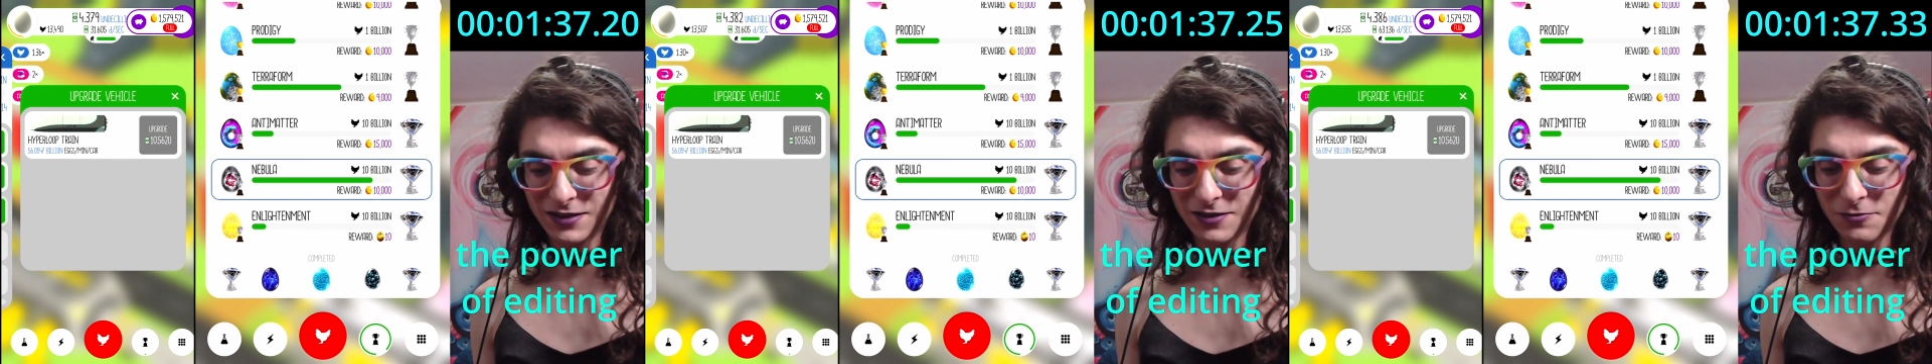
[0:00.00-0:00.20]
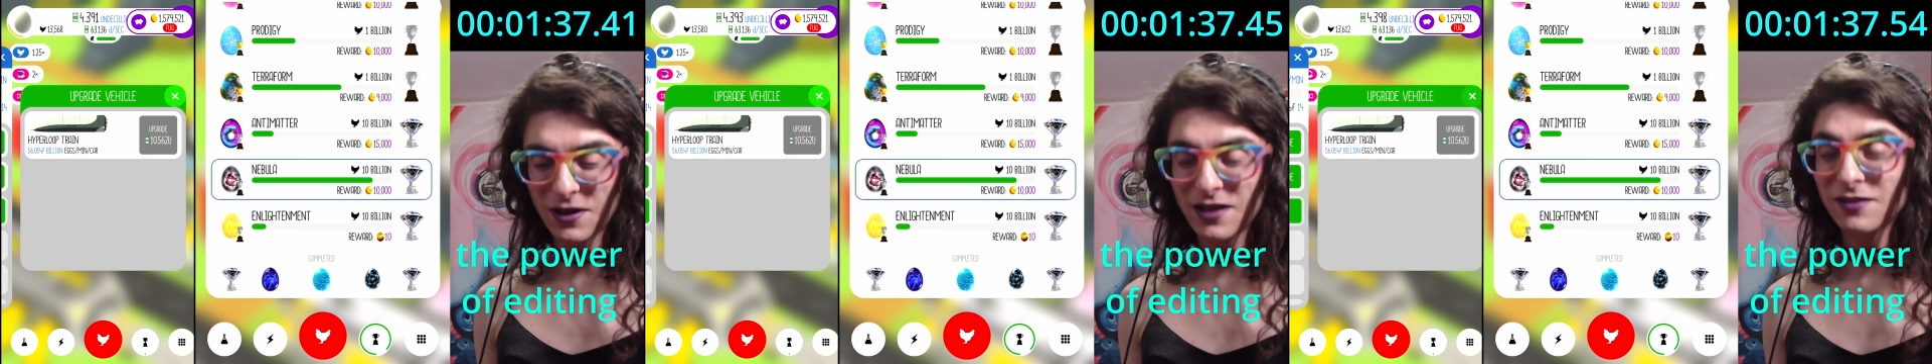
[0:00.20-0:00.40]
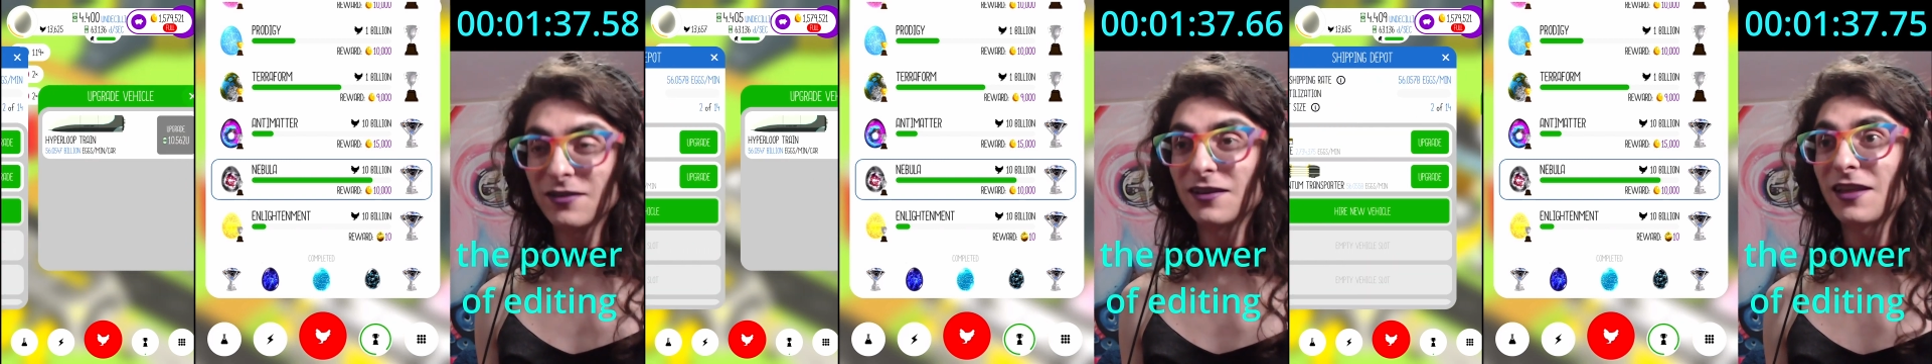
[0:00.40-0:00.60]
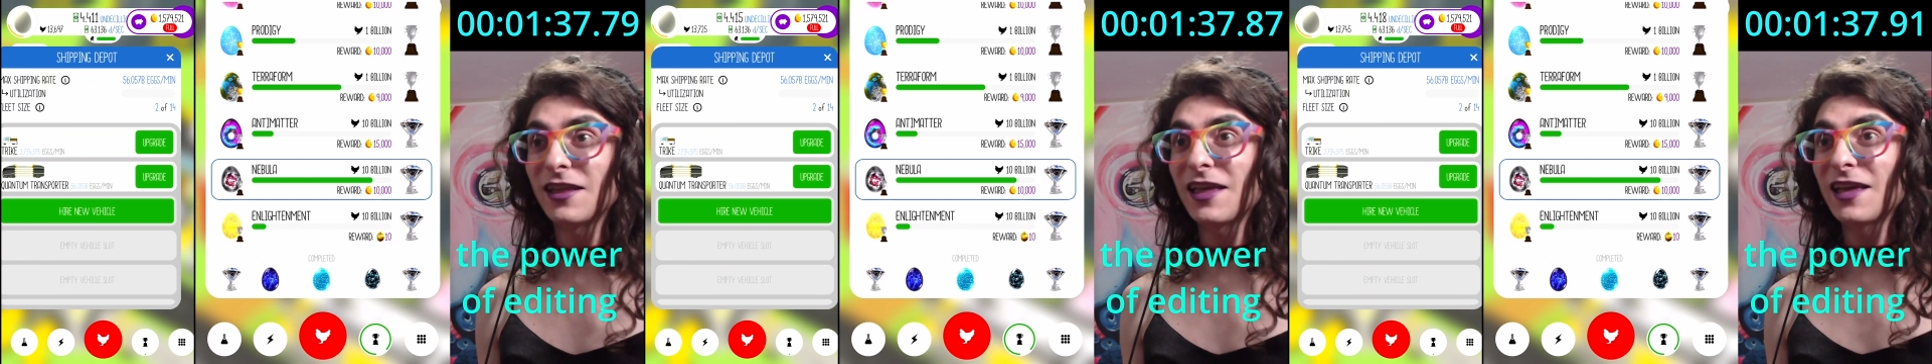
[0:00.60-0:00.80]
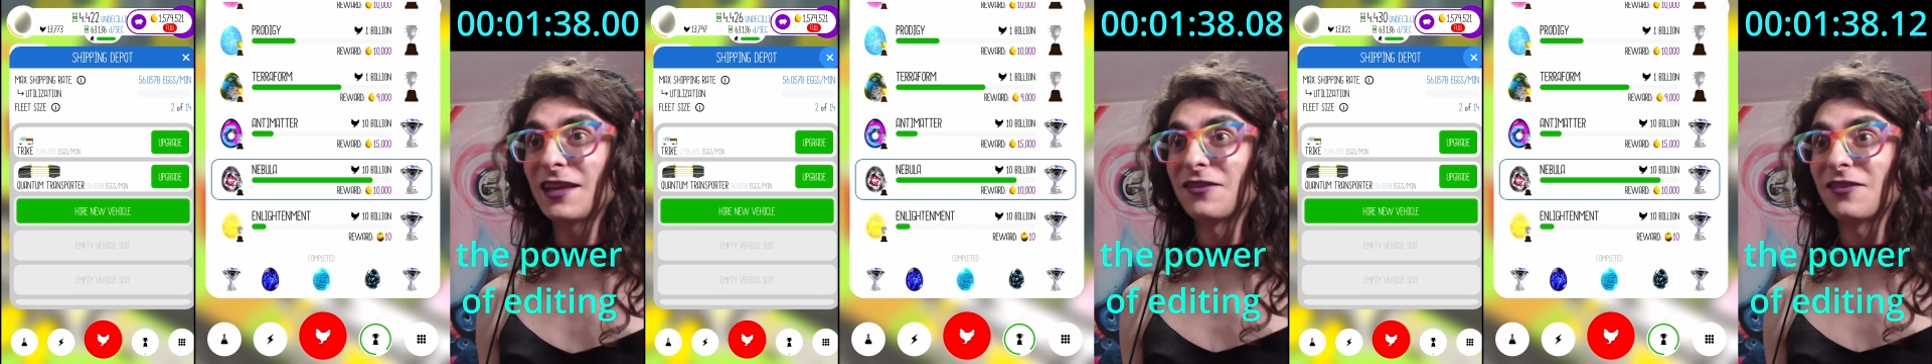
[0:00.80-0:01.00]
Well,
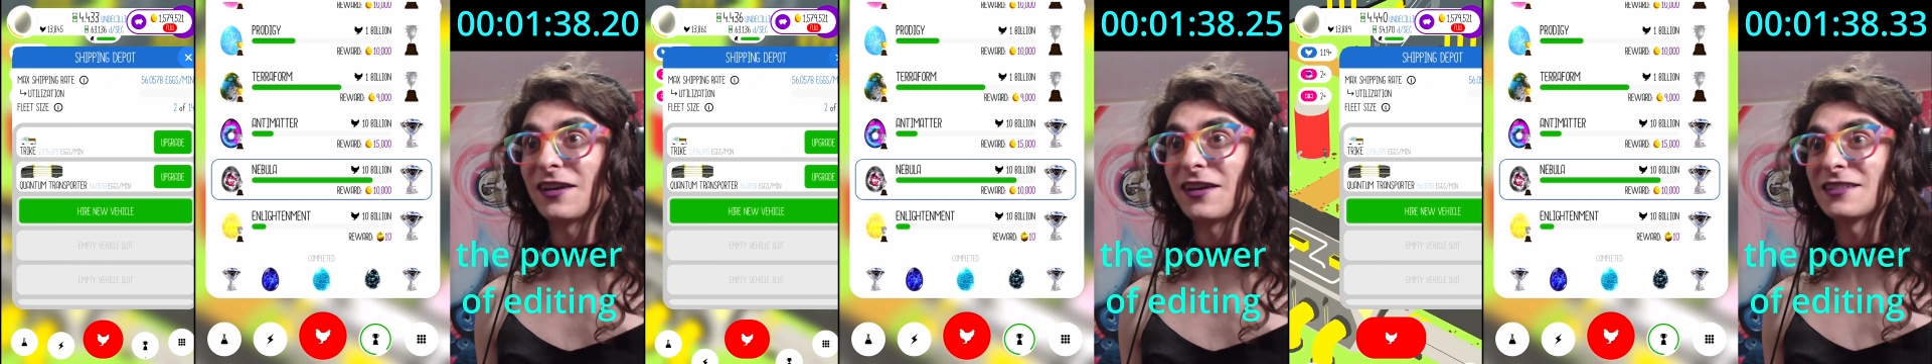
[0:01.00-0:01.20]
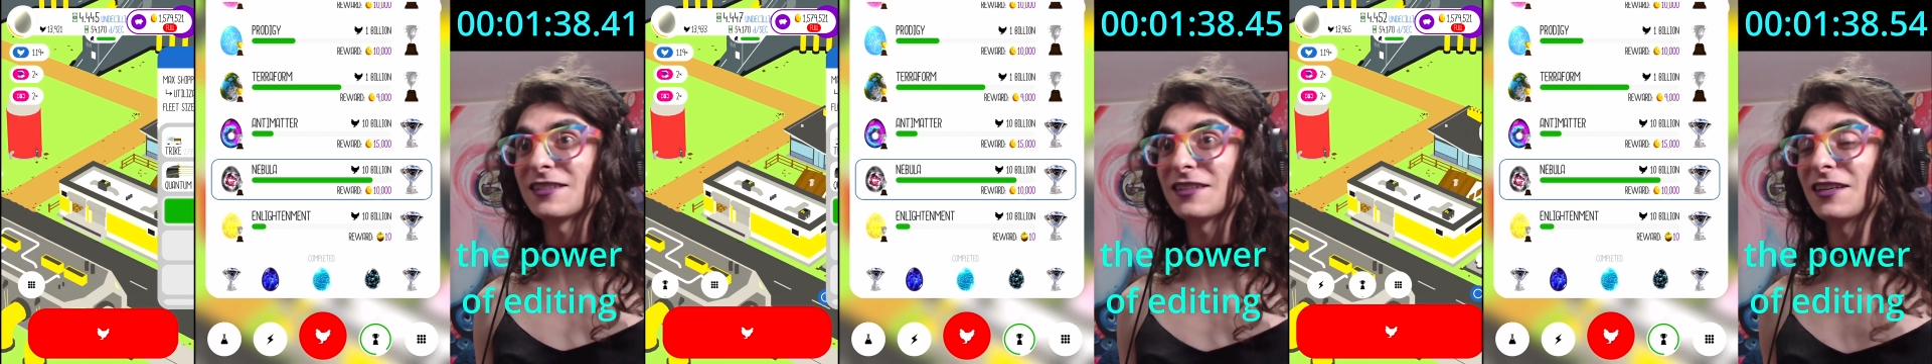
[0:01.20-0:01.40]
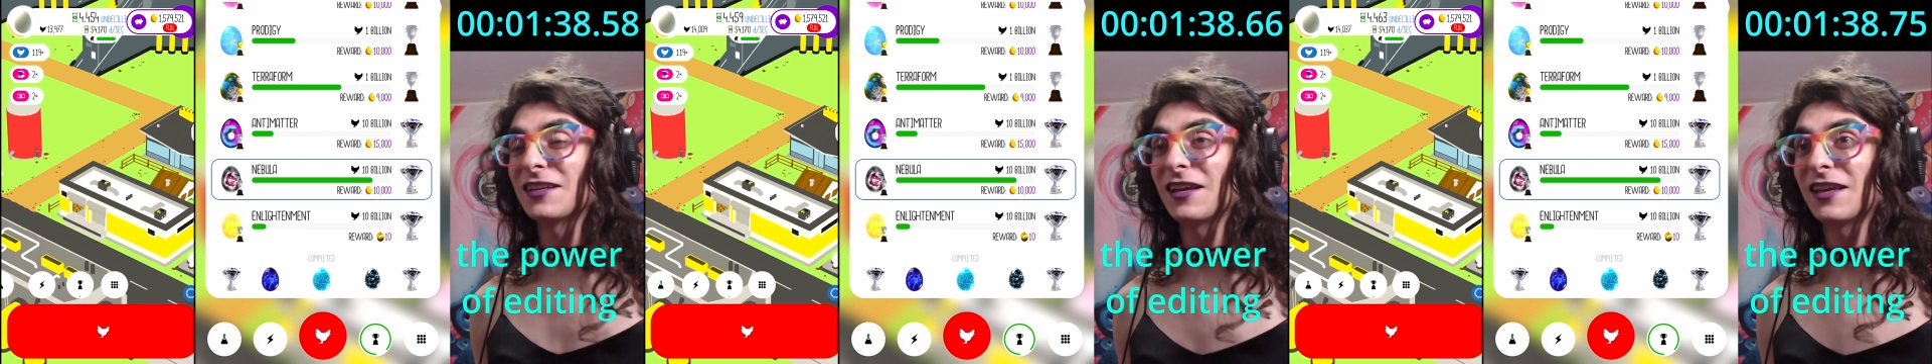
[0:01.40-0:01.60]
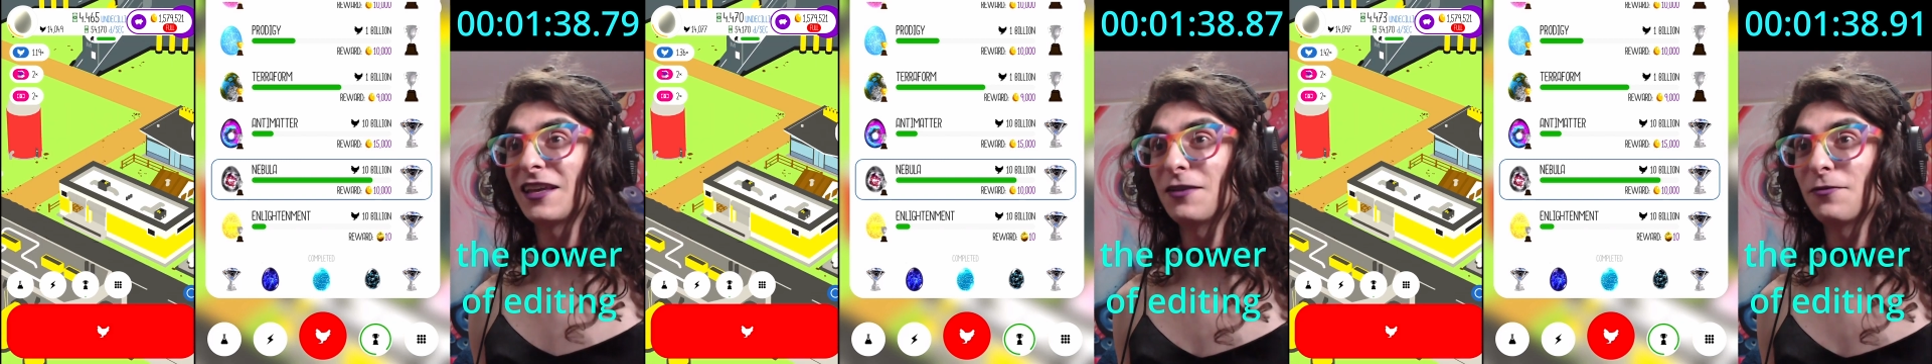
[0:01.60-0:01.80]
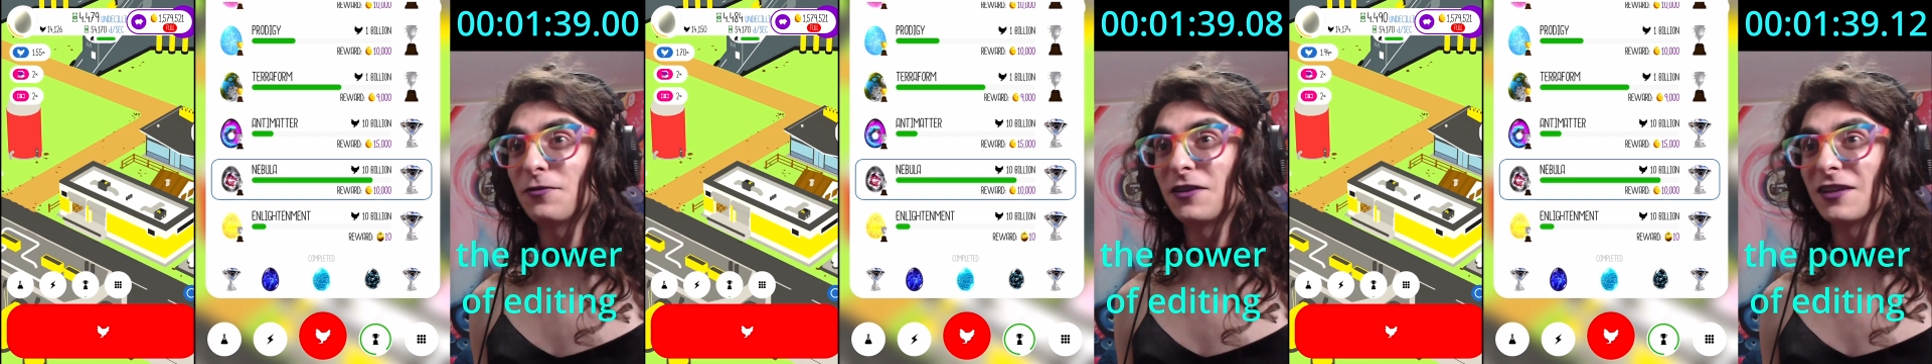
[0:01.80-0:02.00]
anyways, if